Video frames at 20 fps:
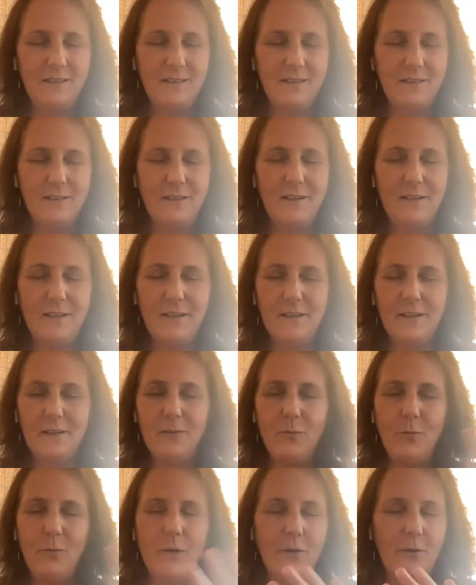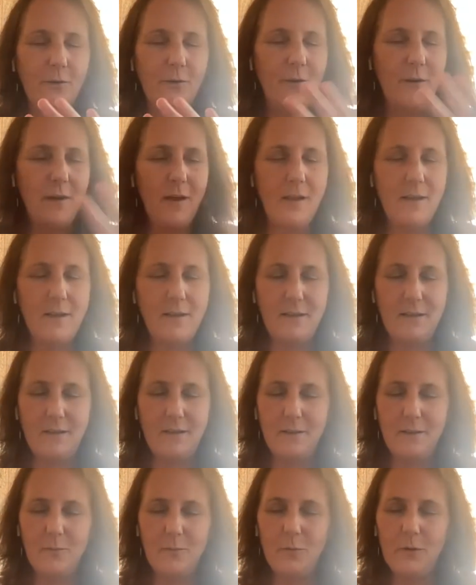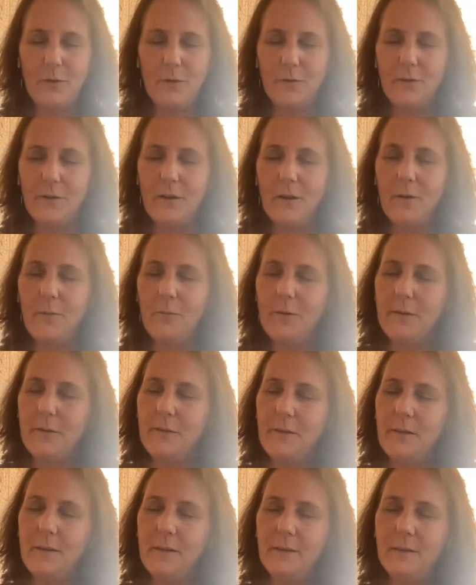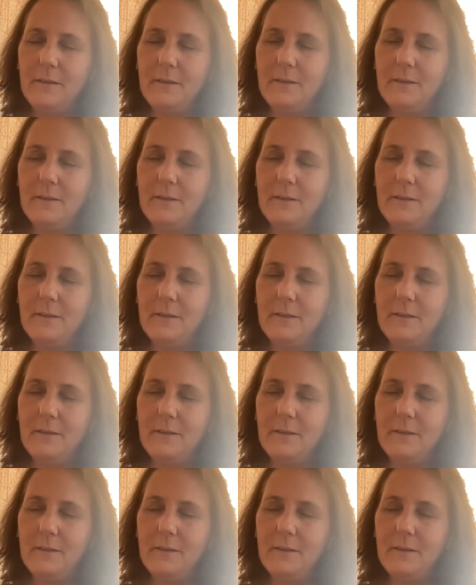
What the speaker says: Okay, we are not in it, we are not with it.